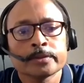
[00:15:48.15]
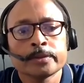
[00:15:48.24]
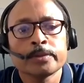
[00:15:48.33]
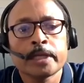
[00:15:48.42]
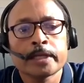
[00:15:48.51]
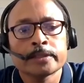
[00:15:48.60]
So
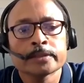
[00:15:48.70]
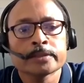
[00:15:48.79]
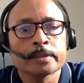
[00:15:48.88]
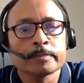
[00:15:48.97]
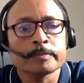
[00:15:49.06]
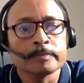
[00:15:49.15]
it will adjust
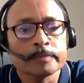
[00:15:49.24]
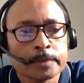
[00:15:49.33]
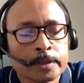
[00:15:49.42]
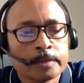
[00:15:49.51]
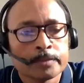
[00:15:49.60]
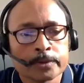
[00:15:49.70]

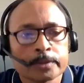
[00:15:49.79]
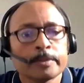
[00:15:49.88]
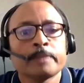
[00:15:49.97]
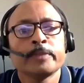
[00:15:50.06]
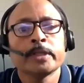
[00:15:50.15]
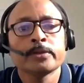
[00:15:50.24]
for some
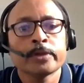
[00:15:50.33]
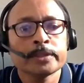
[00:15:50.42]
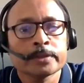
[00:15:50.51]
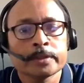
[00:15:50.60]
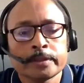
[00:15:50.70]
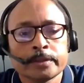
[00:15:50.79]
ambient noise,
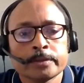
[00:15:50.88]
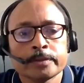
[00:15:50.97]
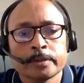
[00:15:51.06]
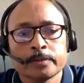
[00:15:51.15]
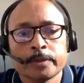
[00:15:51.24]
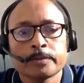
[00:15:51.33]
and
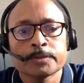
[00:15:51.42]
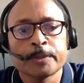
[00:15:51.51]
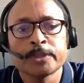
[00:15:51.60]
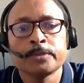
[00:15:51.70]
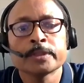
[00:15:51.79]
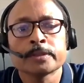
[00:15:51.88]
we are
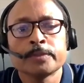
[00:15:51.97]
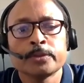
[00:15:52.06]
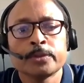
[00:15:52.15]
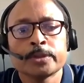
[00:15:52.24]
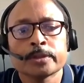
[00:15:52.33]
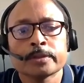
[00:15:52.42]
specifying some
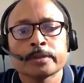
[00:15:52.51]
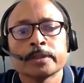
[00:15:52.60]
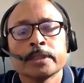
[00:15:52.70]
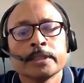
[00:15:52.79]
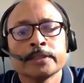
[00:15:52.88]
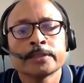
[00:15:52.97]
duration
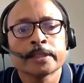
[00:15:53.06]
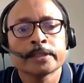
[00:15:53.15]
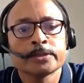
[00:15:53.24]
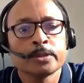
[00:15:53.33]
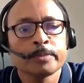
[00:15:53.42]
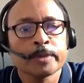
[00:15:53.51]
in
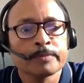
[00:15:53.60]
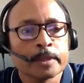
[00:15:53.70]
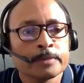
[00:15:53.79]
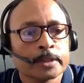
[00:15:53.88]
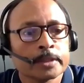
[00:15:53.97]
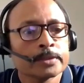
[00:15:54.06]
seconds,
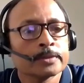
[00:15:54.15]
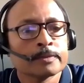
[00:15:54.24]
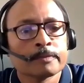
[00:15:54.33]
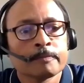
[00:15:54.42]
0.5 seconds.